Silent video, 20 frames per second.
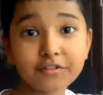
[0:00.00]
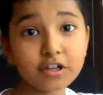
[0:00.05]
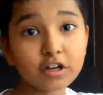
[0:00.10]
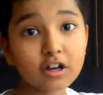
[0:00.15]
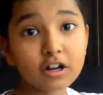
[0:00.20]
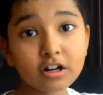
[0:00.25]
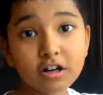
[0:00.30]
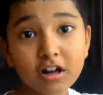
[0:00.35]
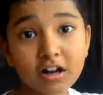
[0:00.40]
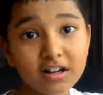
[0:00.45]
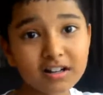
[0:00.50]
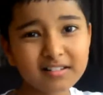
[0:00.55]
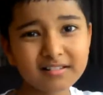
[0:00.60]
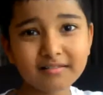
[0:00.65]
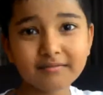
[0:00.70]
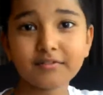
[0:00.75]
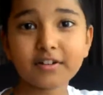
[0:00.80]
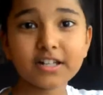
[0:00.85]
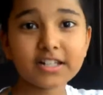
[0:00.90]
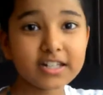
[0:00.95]
you're not
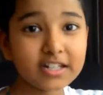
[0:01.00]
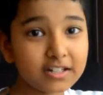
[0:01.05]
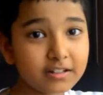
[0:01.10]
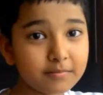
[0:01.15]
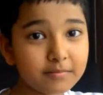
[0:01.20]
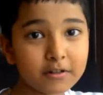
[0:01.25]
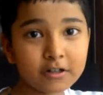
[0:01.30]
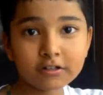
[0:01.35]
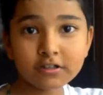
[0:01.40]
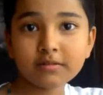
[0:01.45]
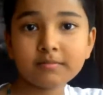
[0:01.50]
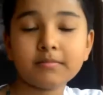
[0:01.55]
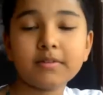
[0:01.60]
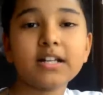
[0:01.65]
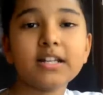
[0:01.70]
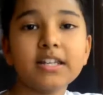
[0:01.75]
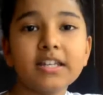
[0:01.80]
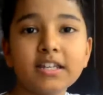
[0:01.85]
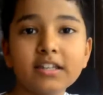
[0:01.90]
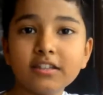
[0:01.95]
worried about the
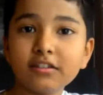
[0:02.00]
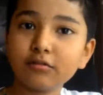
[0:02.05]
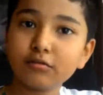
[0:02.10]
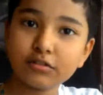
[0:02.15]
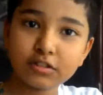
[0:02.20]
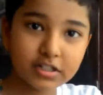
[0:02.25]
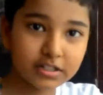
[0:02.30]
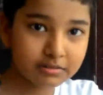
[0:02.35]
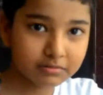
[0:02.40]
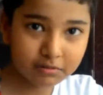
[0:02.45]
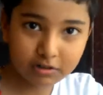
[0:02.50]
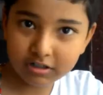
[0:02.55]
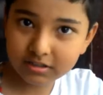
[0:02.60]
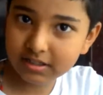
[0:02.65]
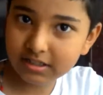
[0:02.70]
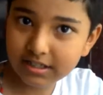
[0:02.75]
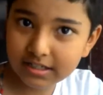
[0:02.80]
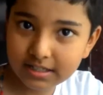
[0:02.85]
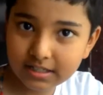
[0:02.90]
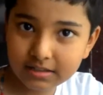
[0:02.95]
money, you just
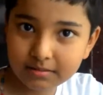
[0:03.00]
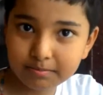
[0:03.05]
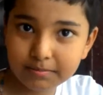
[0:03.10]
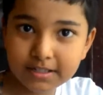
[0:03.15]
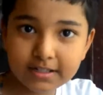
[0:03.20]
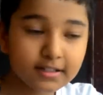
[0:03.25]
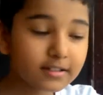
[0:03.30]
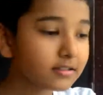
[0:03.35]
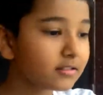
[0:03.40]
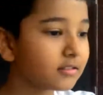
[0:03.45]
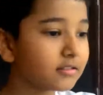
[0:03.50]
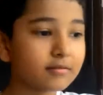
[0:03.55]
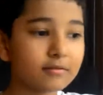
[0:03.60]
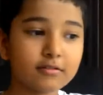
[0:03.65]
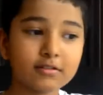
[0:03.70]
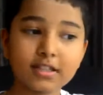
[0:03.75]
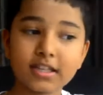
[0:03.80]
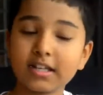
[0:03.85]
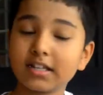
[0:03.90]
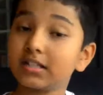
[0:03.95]
want the experience,
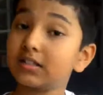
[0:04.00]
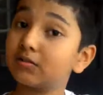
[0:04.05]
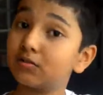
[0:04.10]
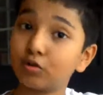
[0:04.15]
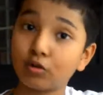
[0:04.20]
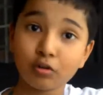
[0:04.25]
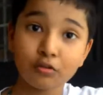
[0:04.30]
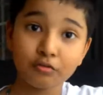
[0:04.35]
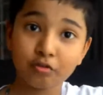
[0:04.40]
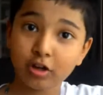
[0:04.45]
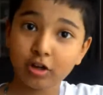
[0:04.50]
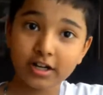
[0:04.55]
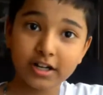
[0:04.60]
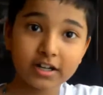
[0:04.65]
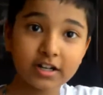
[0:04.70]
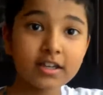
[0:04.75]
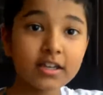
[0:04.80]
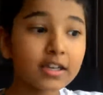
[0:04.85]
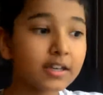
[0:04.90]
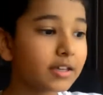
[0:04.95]
so then go for
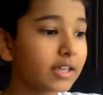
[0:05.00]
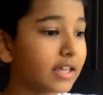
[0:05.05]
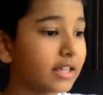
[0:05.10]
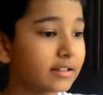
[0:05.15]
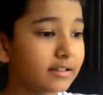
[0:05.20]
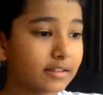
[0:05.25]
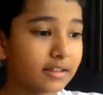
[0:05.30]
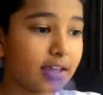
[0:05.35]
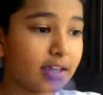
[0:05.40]
it. It's